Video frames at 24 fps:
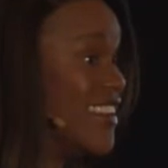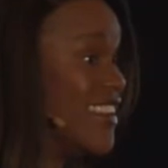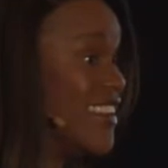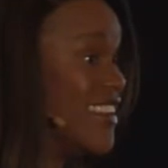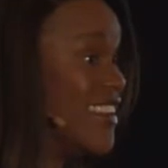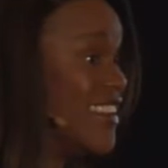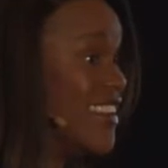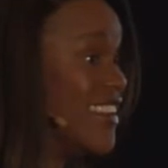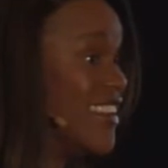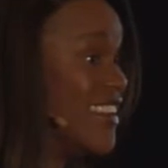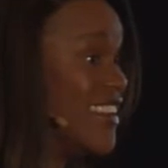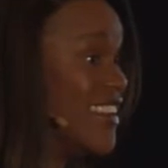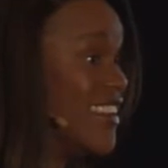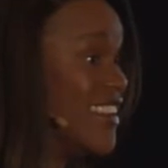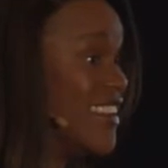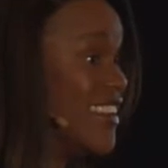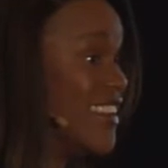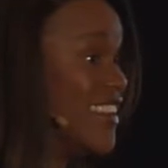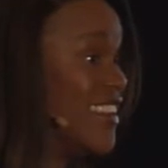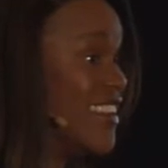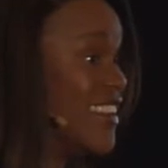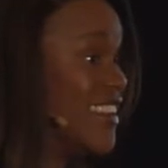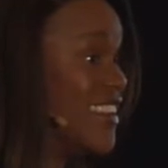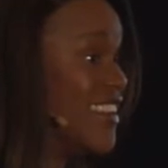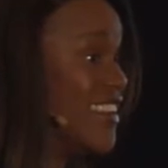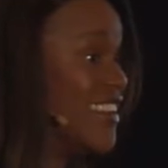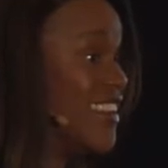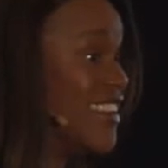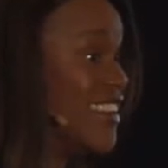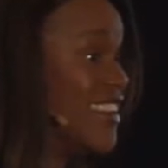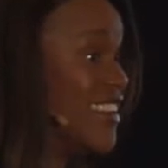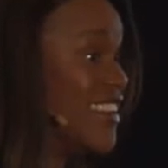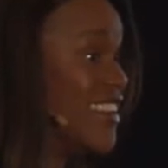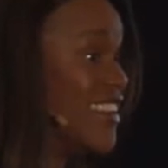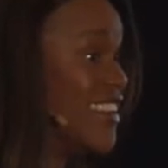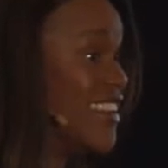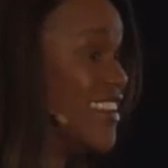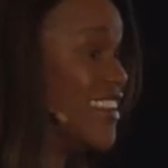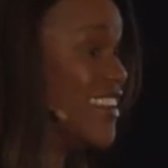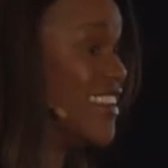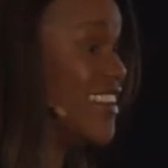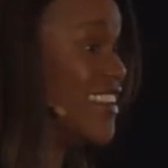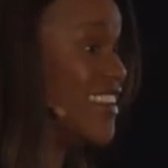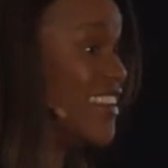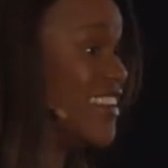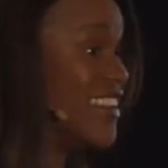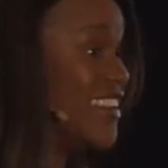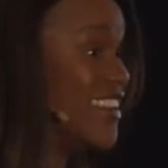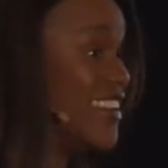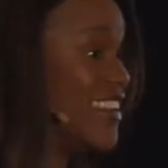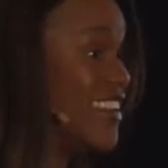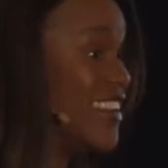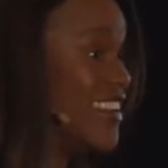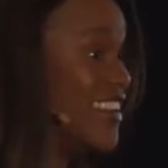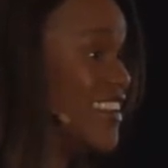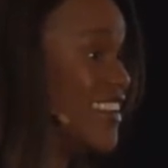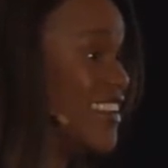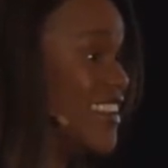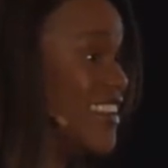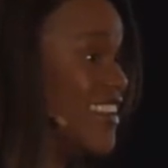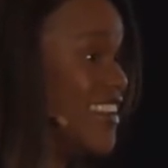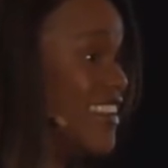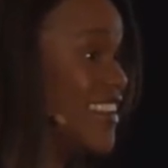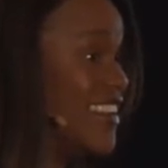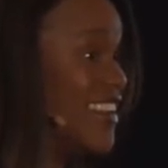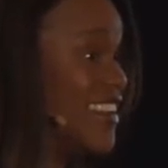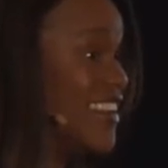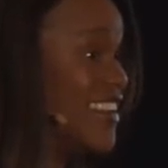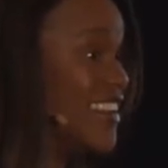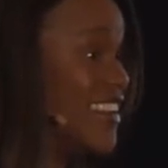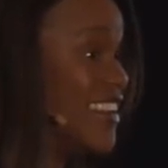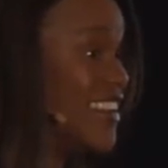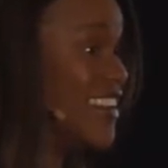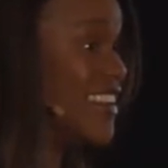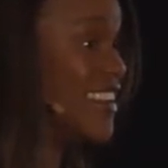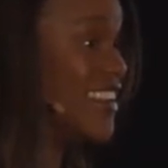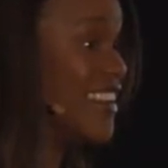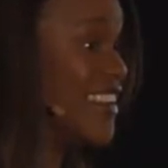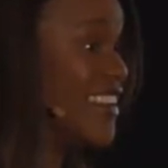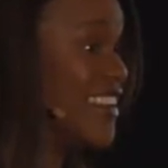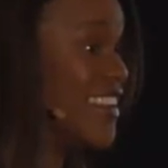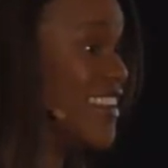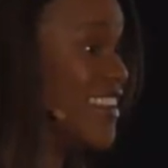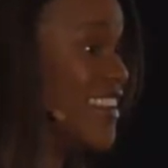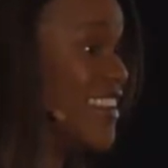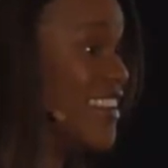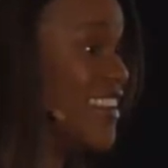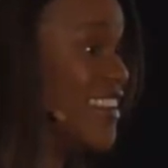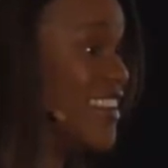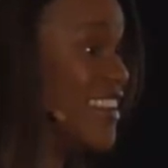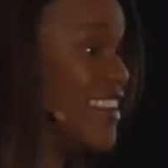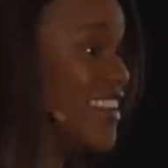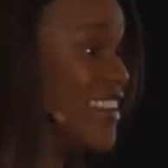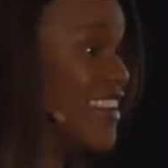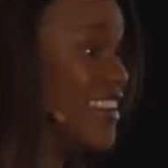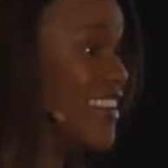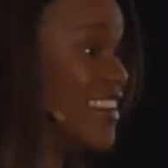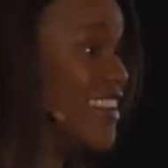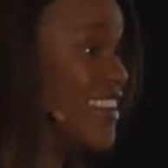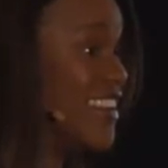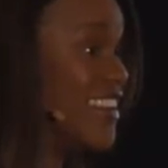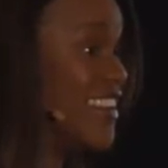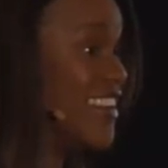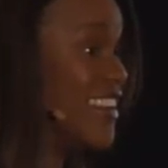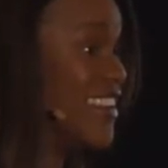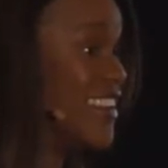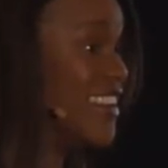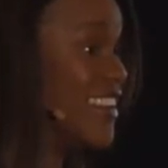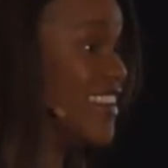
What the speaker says: (no one is talking)